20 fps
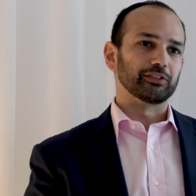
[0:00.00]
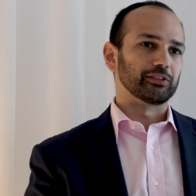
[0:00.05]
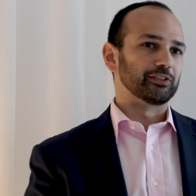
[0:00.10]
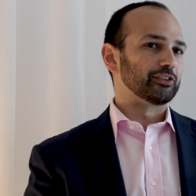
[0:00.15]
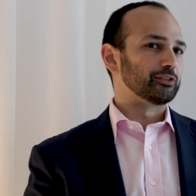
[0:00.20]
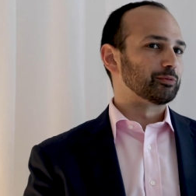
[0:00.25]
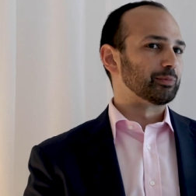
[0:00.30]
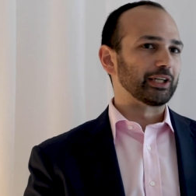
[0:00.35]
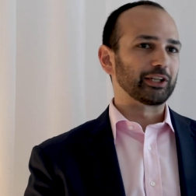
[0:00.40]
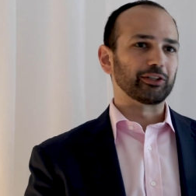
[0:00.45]
So
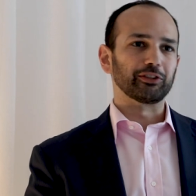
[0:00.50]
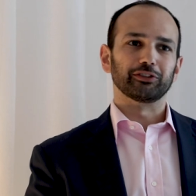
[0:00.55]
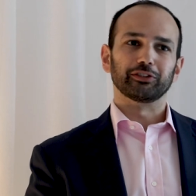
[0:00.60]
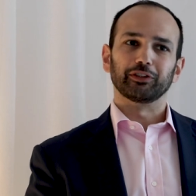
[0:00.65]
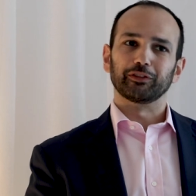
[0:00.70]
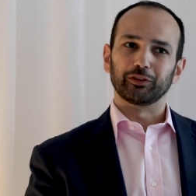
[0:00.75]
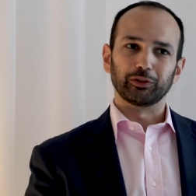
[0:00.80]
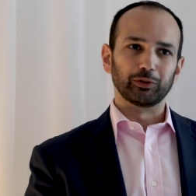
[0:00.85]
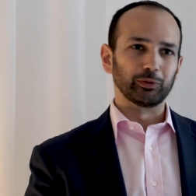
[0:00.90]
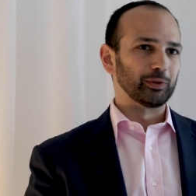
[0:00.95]
there's
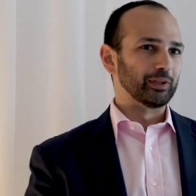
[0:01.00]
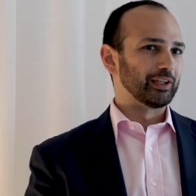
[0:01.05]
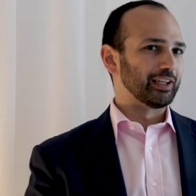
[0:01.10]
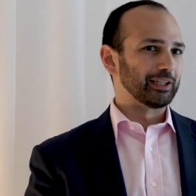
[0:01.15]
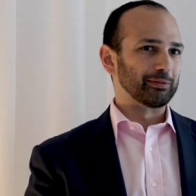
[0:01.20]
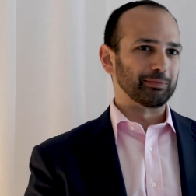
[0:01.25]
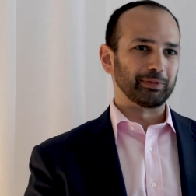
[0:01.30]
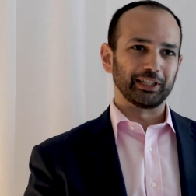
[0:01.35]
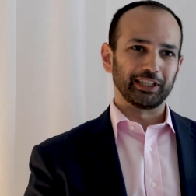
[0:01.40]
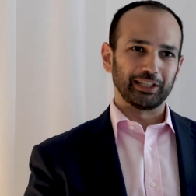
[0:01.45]
Microsoft, Google,
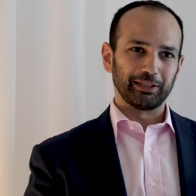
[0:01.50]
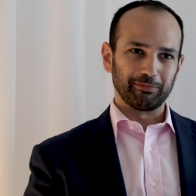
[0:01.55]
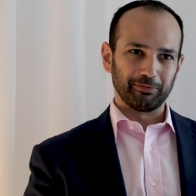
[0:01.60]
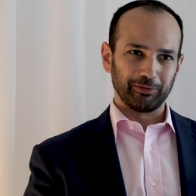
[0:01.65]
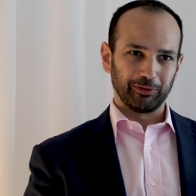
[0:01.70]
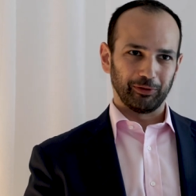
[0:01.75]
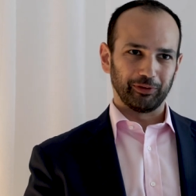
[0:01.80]
IBM.